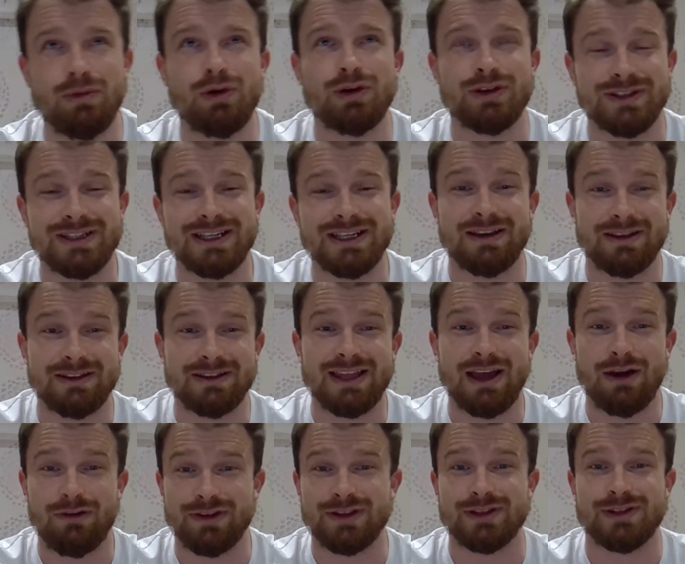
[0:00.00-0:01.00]
the more you
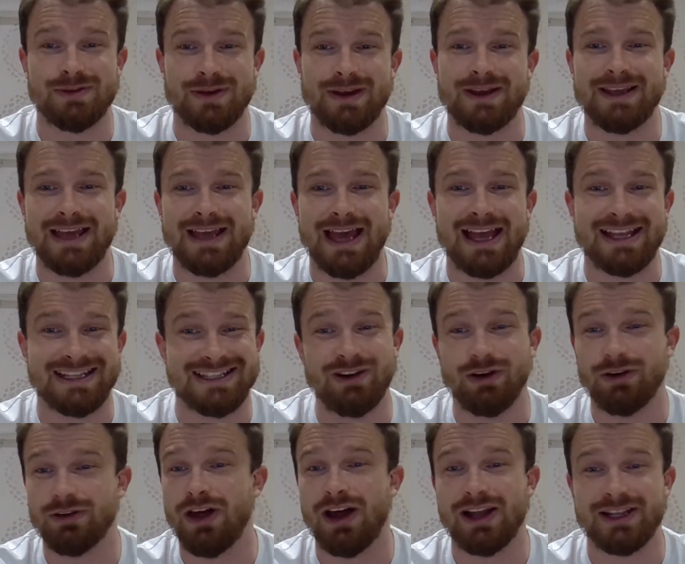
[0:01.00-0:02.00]
delve into it. Yeah, it's
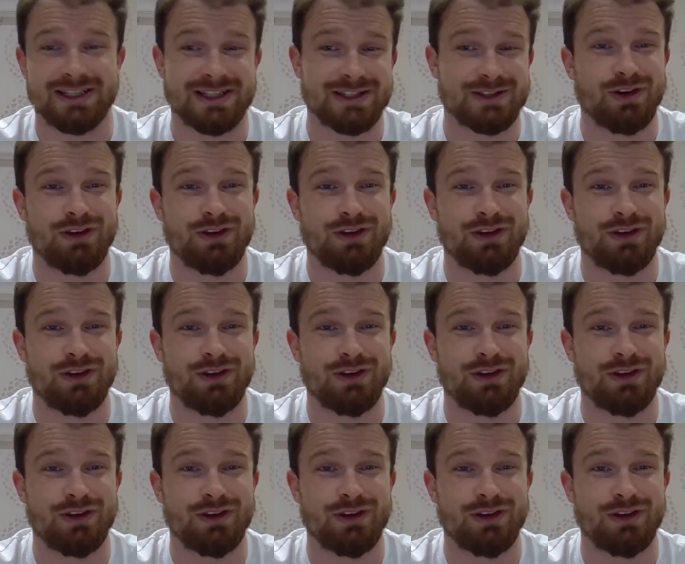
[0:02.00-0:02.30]
not nice.